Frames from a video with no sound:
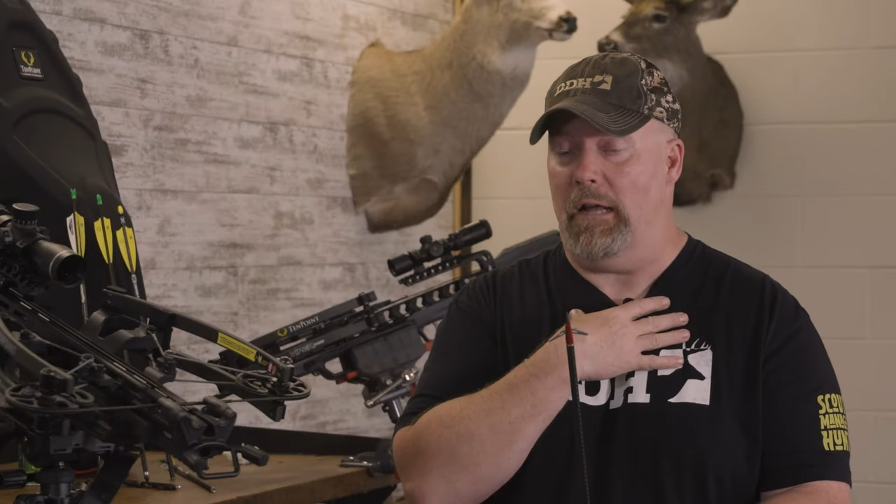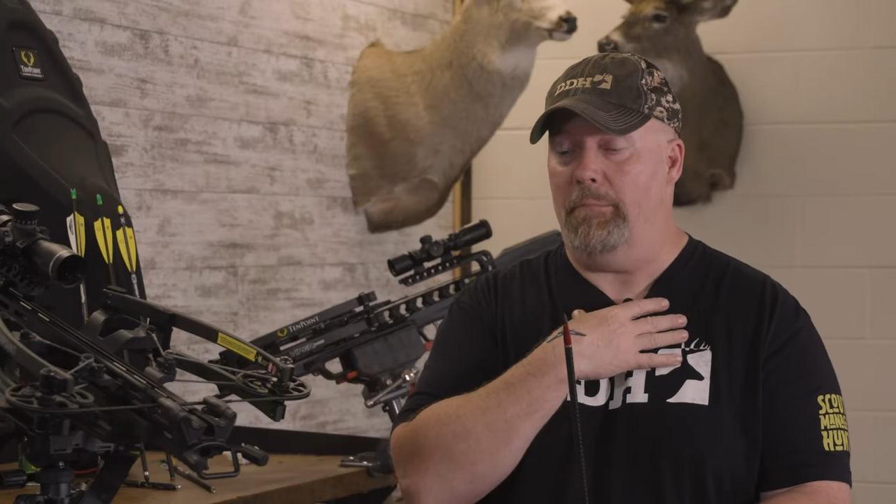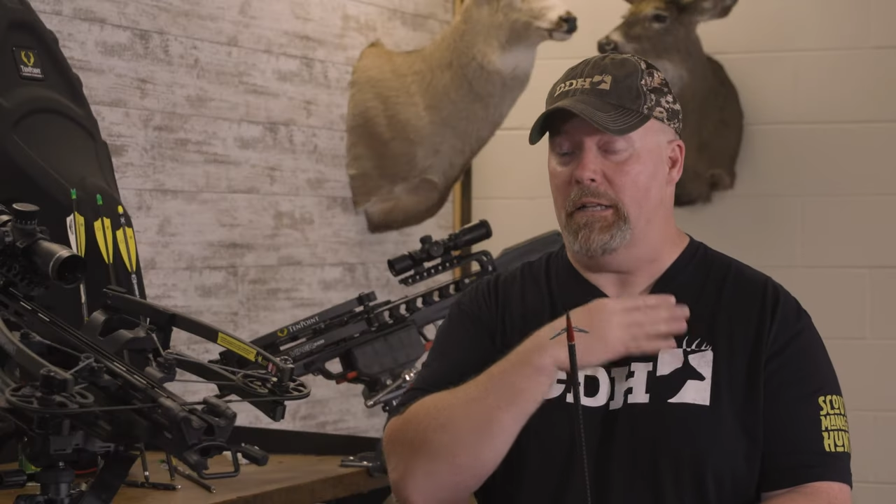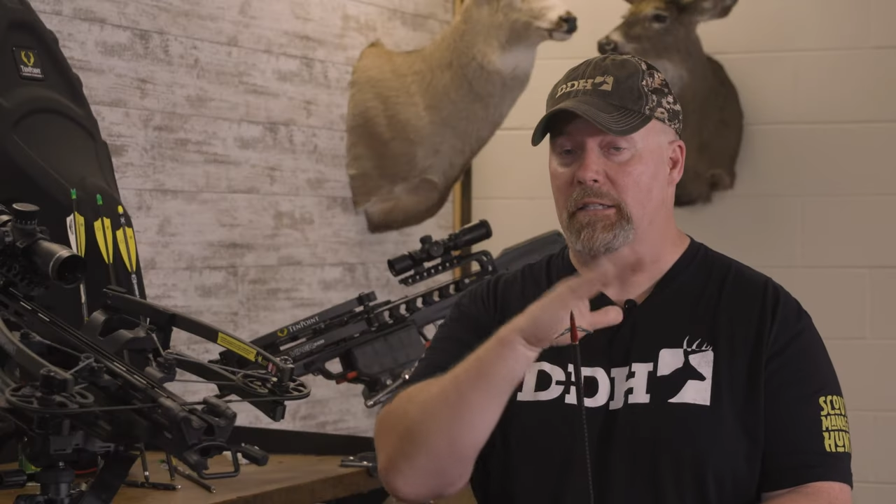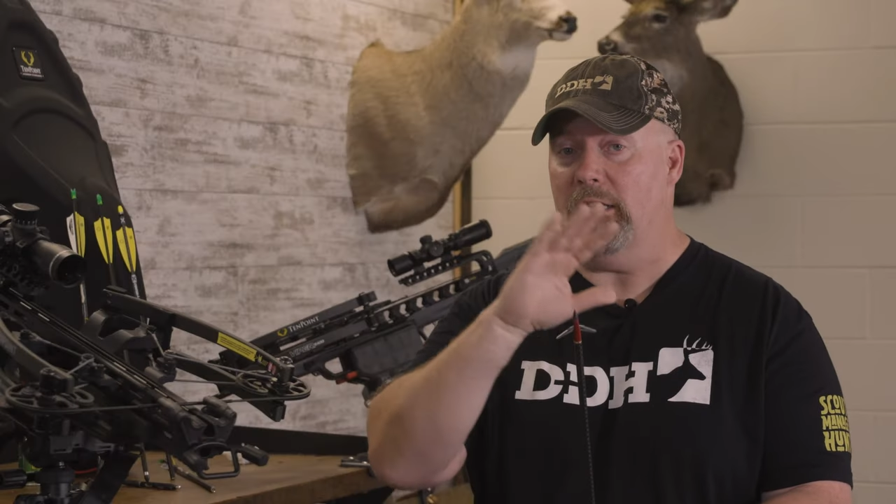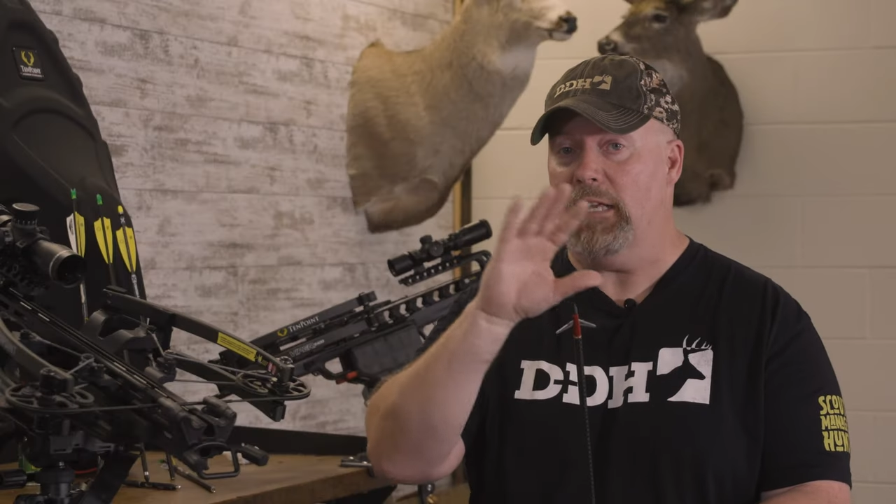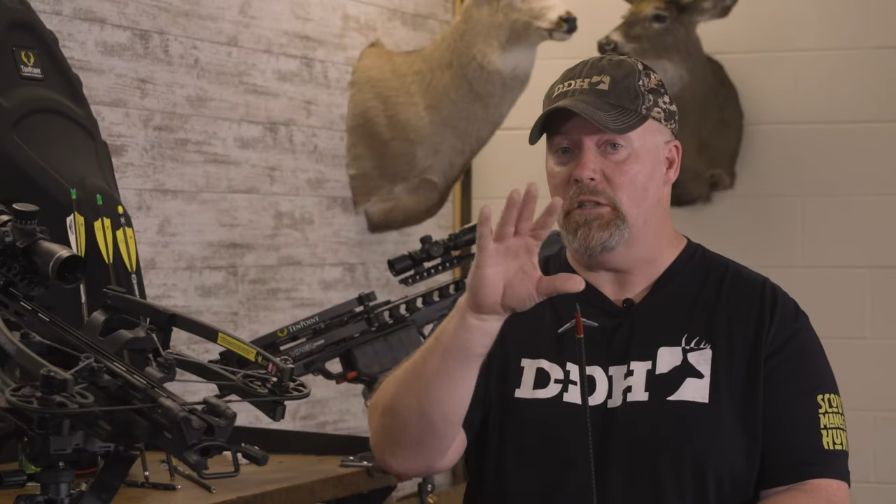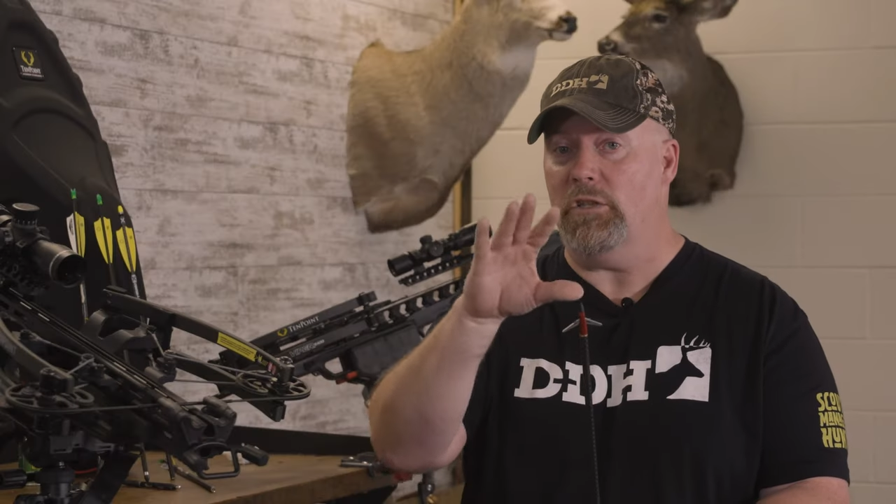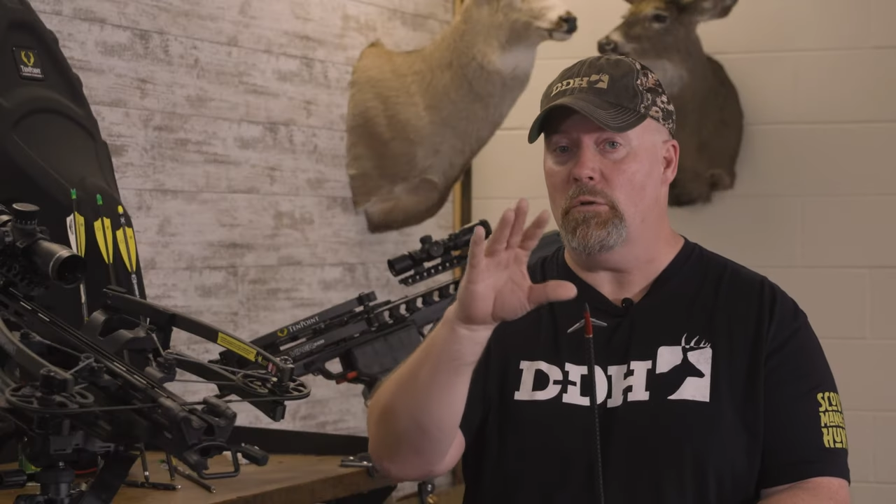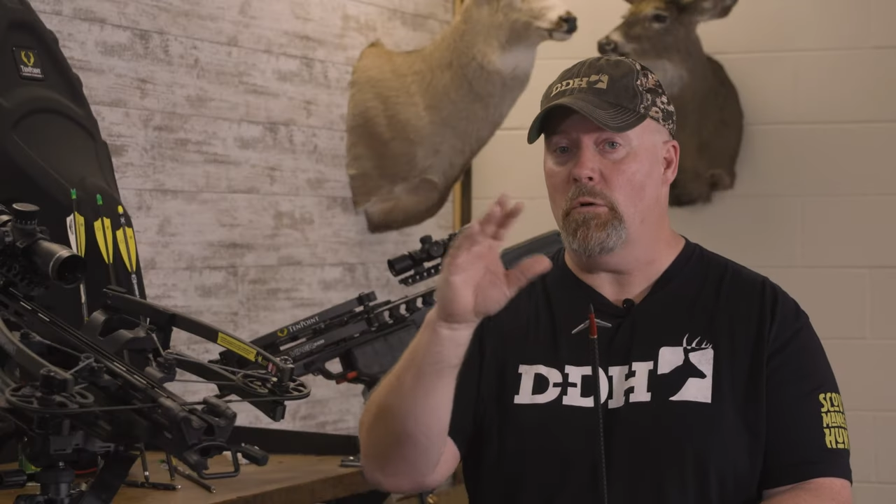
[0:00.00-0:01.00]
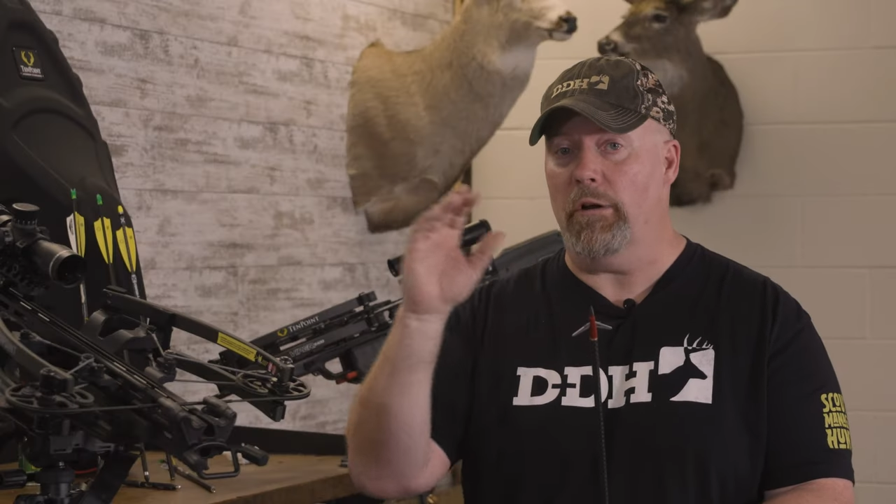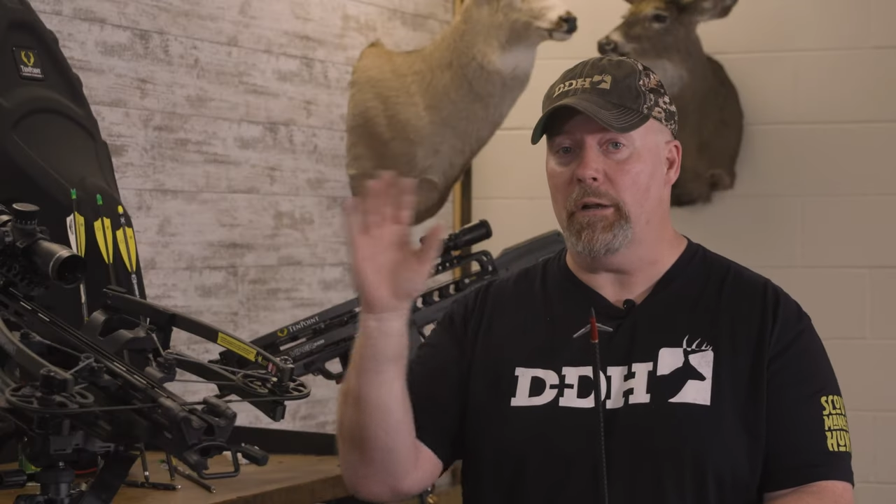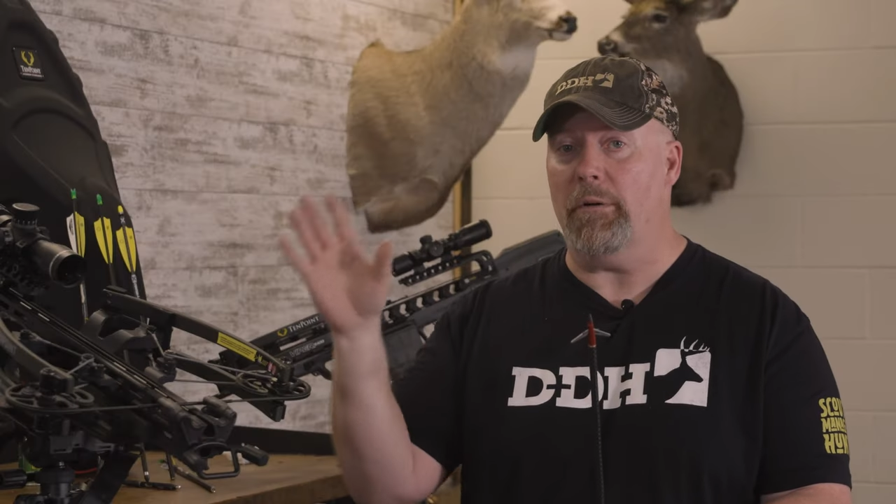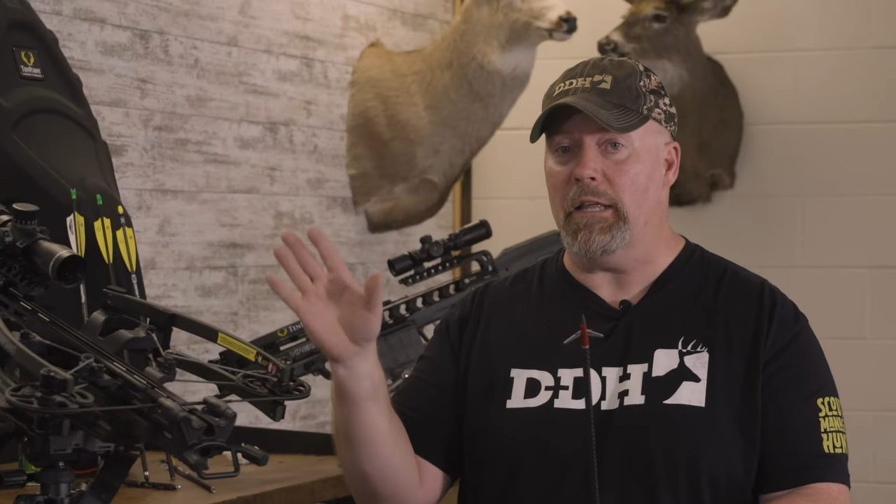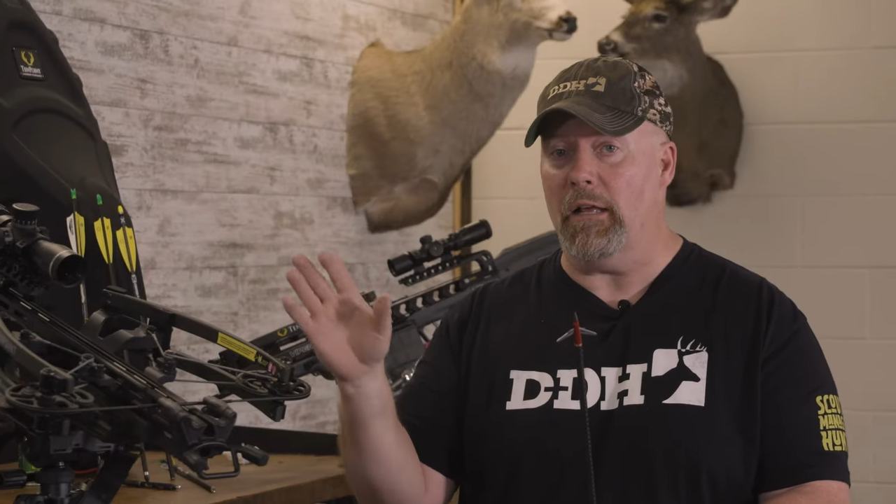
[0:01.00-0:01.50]
I'm not saying that's you or
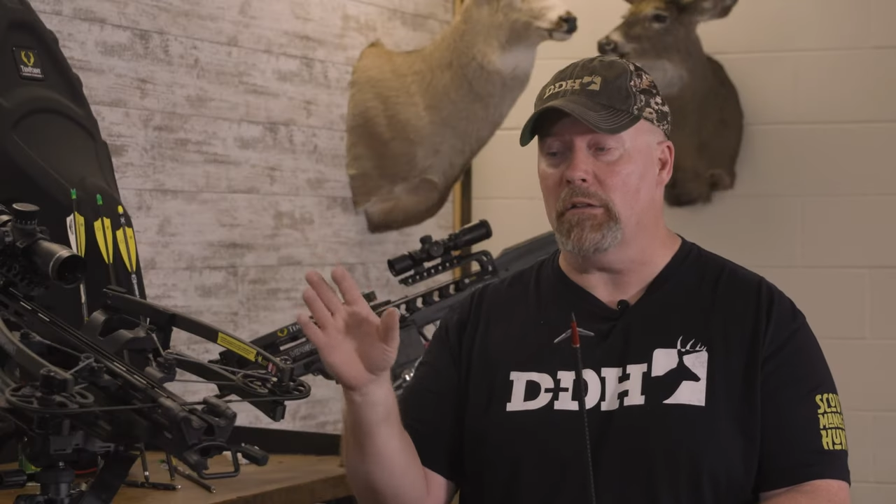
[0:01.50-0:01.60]
anybody